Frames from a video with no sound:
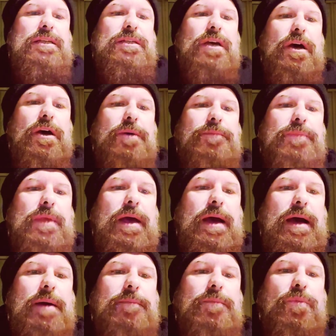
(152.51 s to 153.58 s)
So,
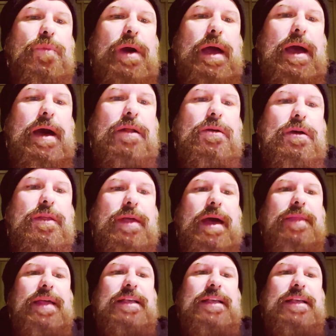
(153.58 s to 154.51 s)
wow, look at that.